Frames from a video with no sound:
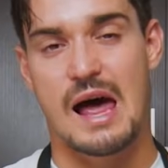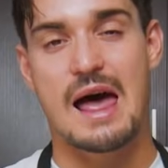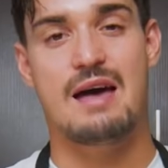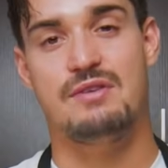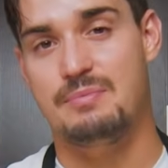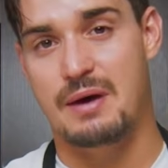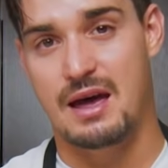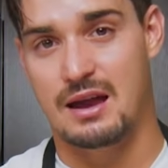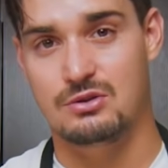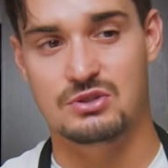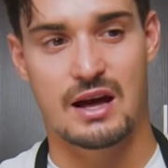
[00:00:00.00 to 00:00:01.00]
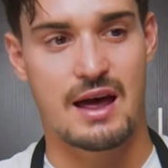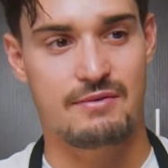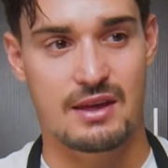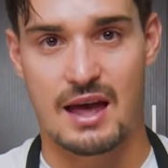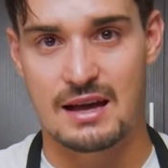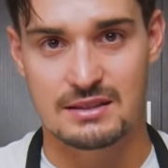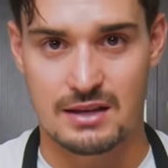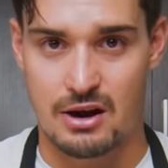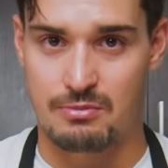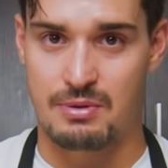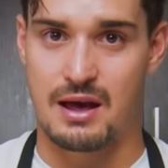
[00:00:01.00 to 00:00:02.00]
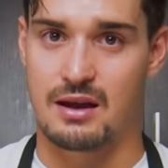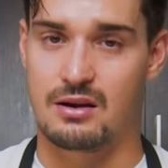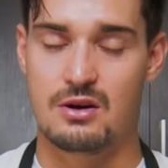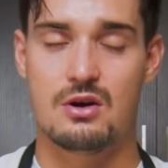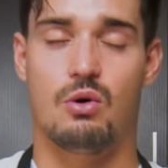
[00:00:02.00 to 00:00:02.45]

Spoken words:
a heavy pan, use a heavy cast iron pan